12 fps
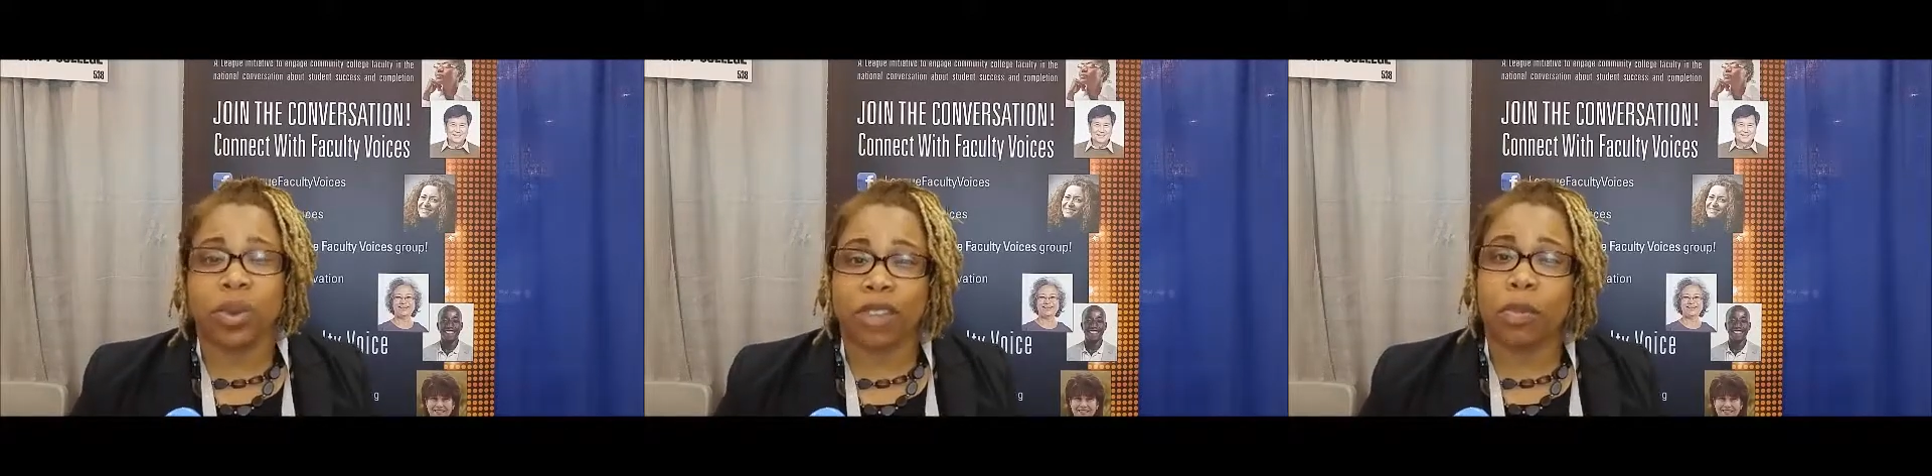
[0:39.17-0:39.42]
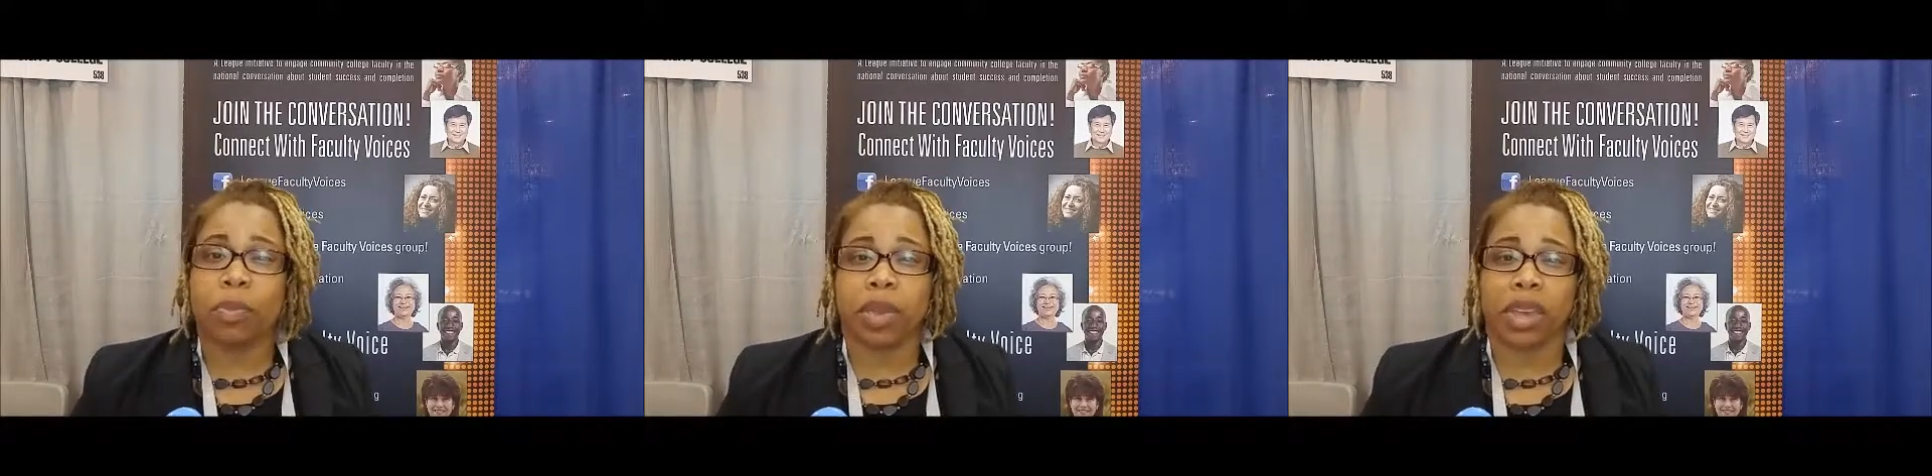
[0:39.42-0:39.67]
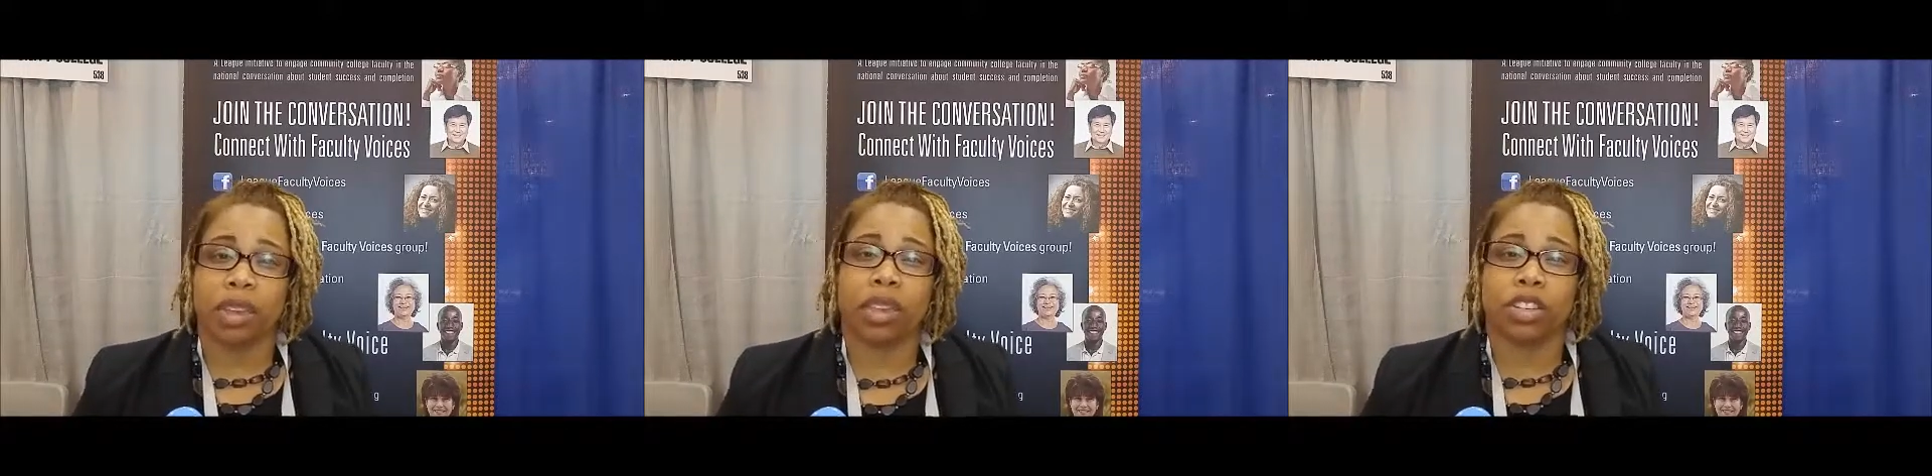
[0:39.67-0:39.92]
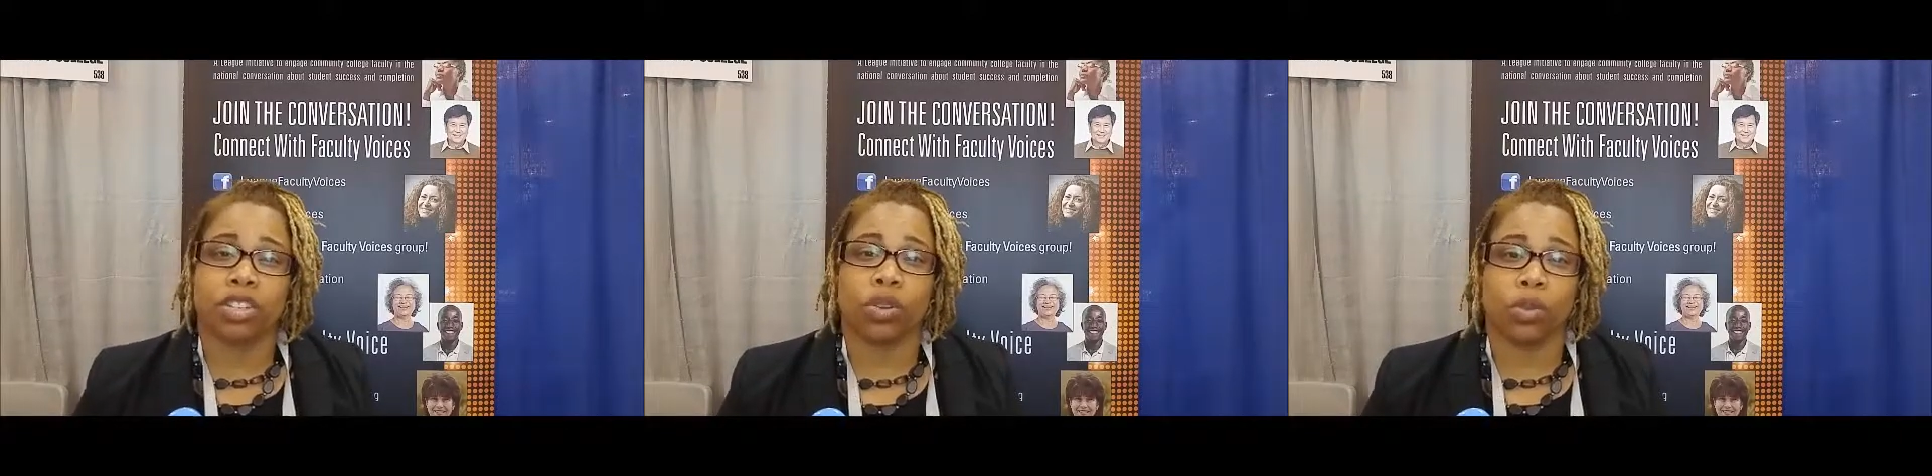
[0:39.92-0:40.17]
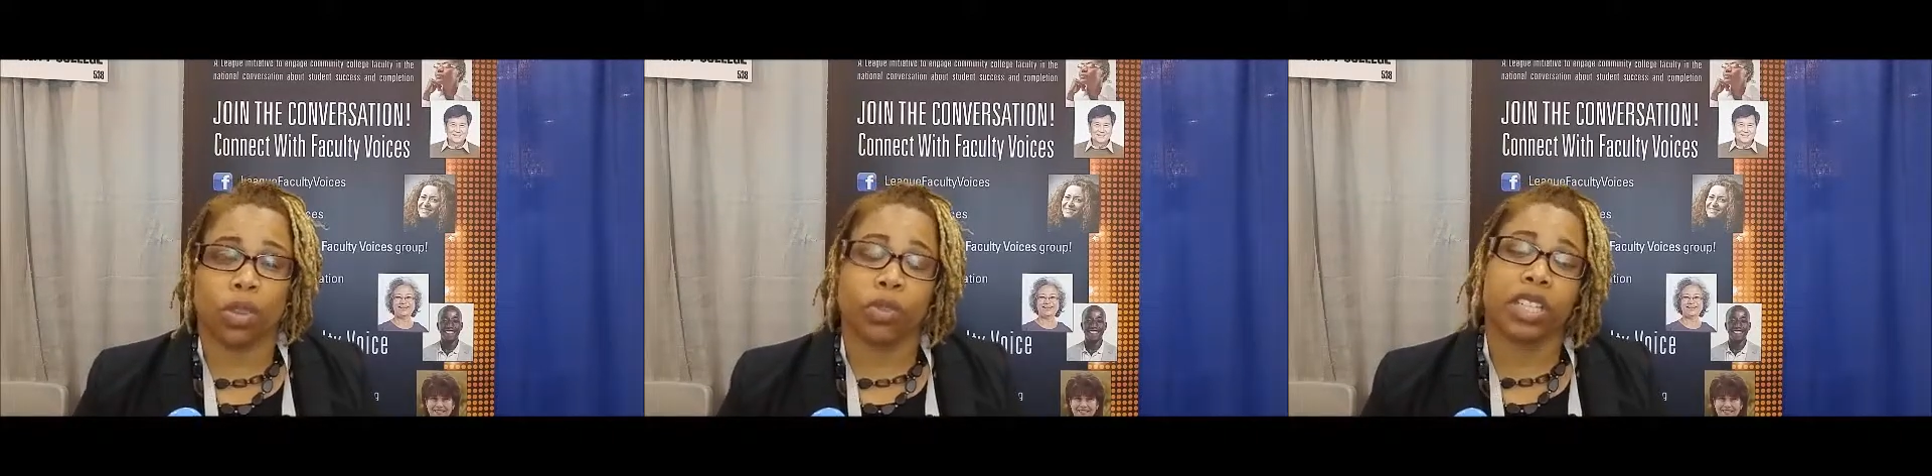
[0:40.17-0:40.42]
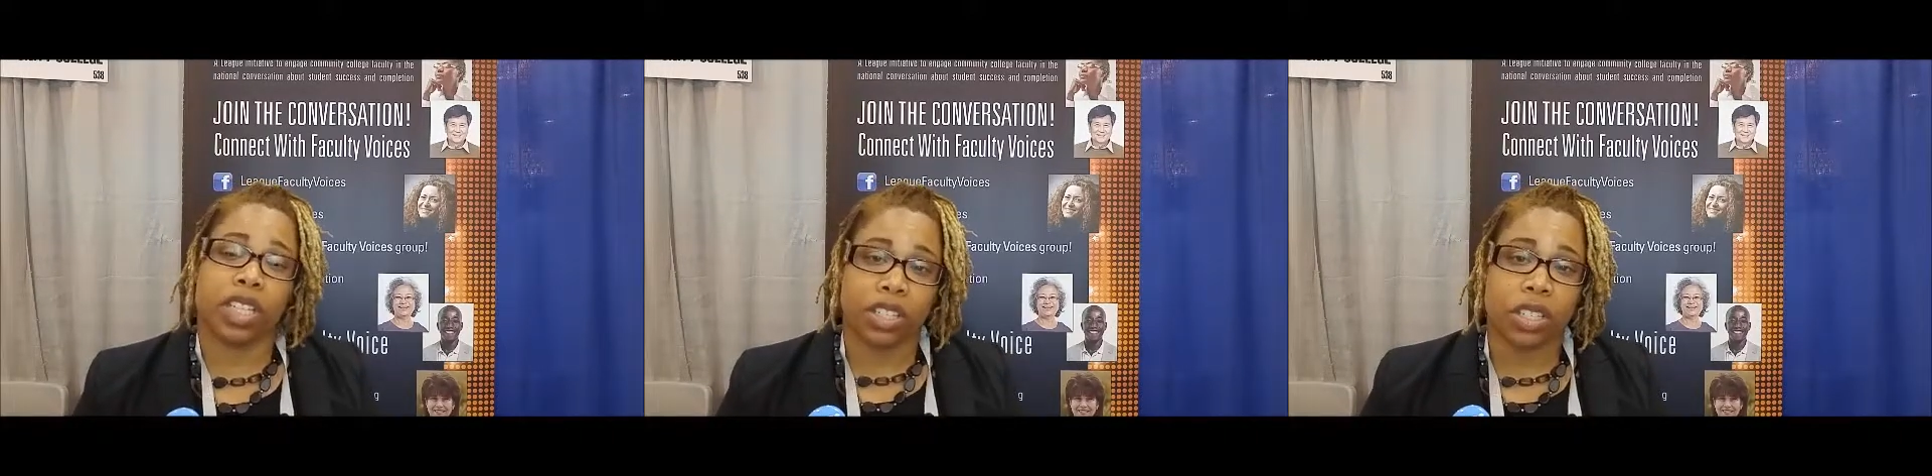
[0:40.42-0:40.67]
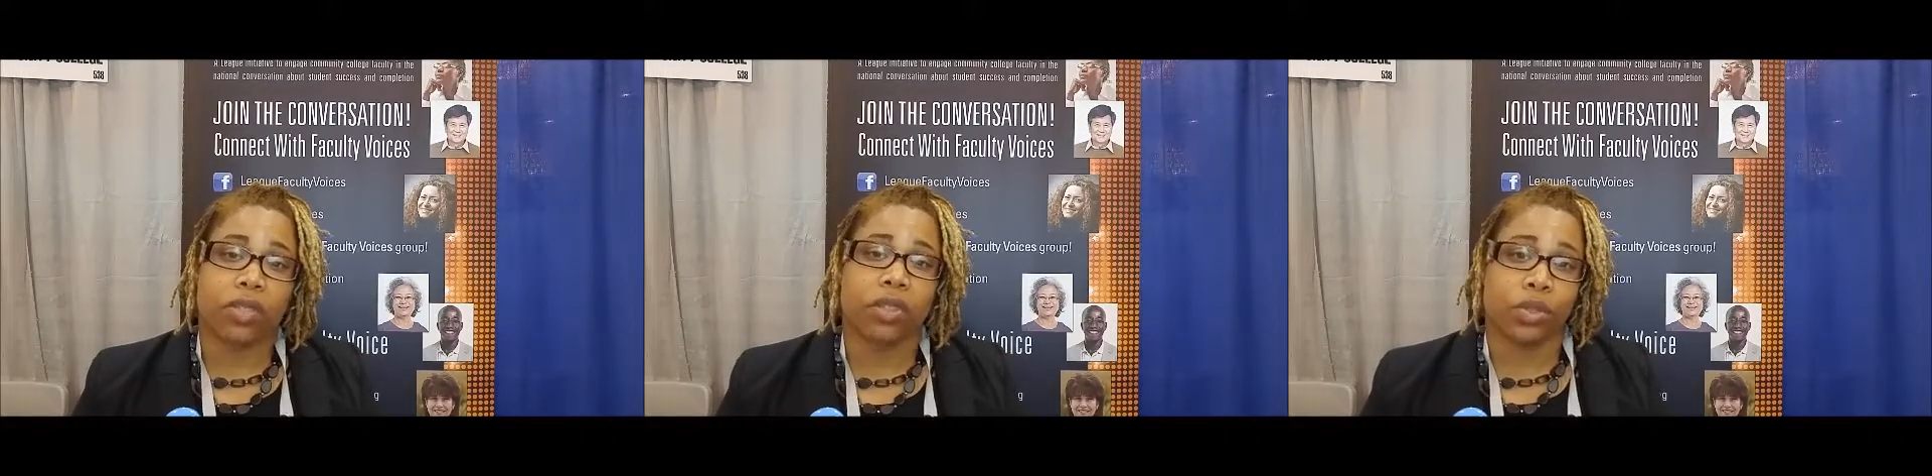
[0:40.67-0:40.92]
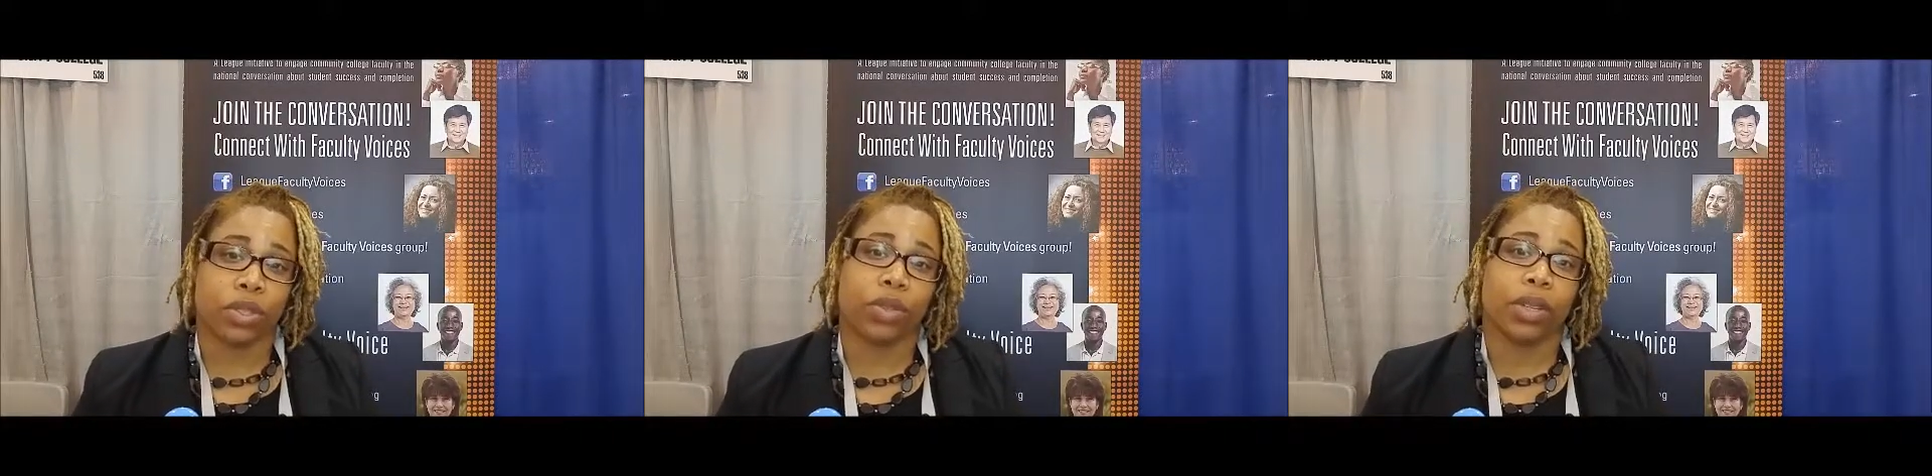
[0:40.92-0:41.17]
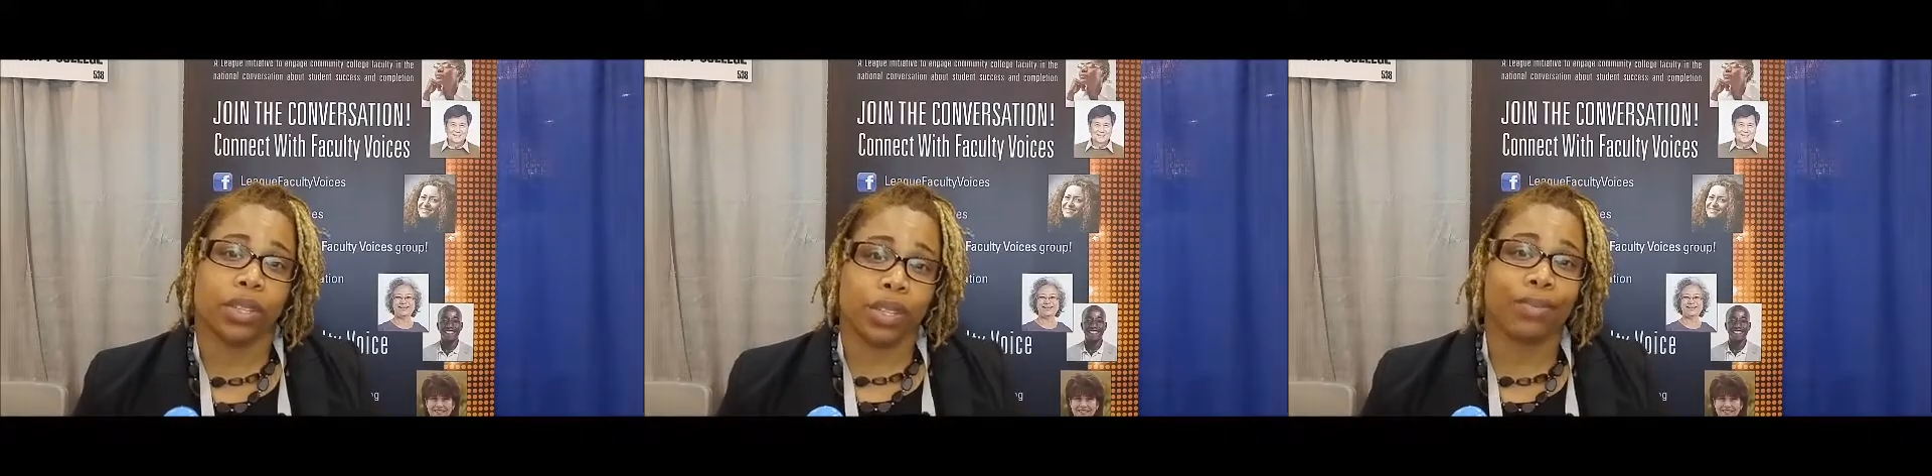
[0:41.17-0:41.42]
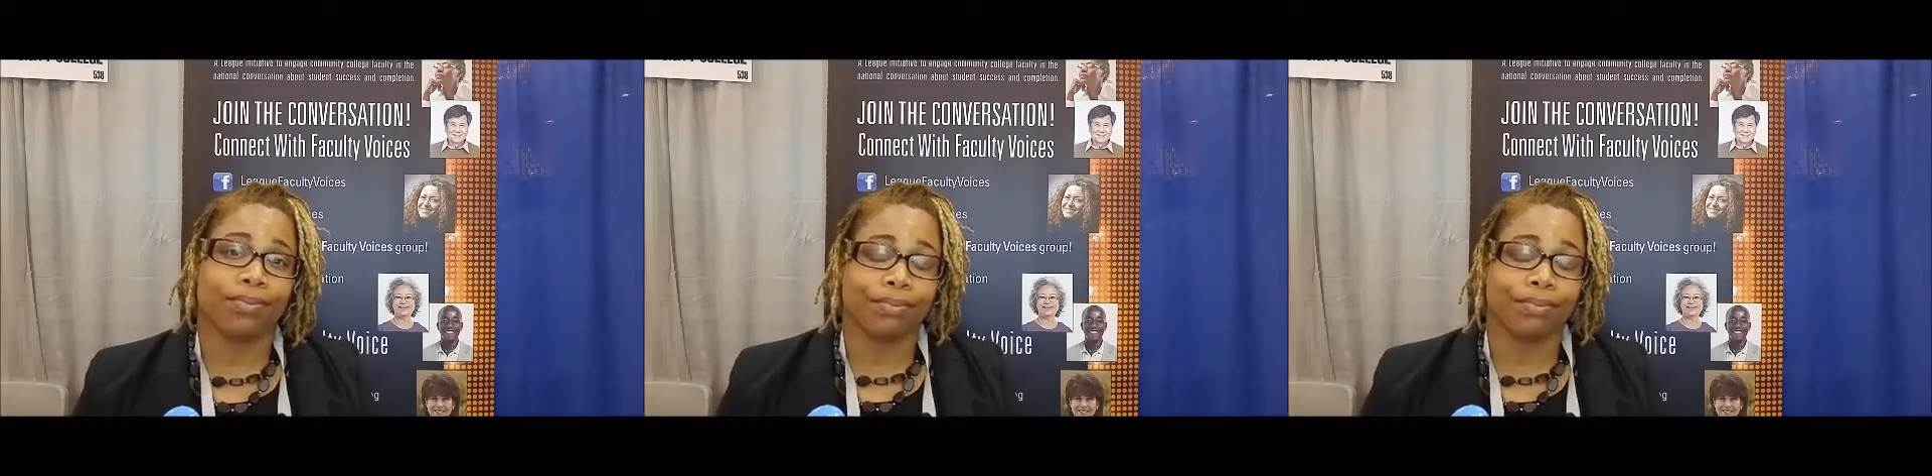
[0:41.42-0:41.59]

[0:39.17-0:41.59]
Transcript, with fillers: we have a big issue with retention of those students.